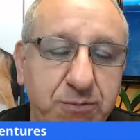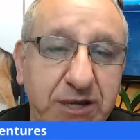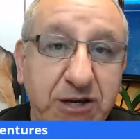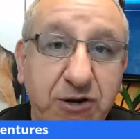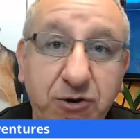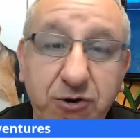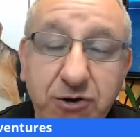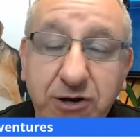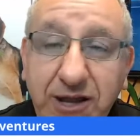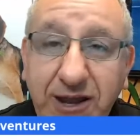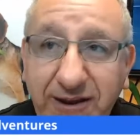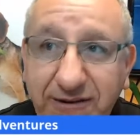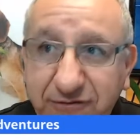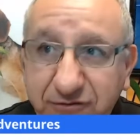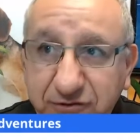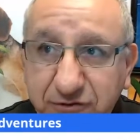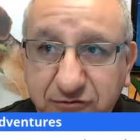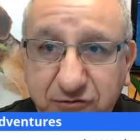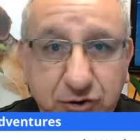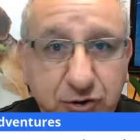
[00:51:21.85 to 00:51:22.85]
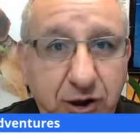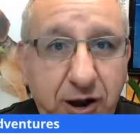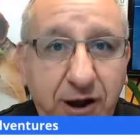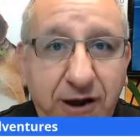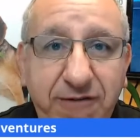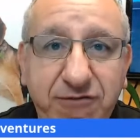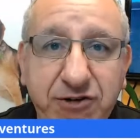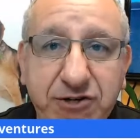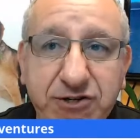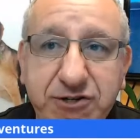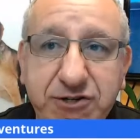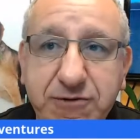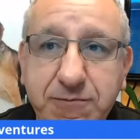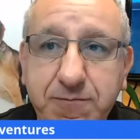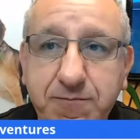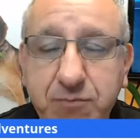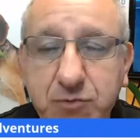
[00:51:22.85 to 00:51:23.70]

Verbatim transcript: Beagle every few hours,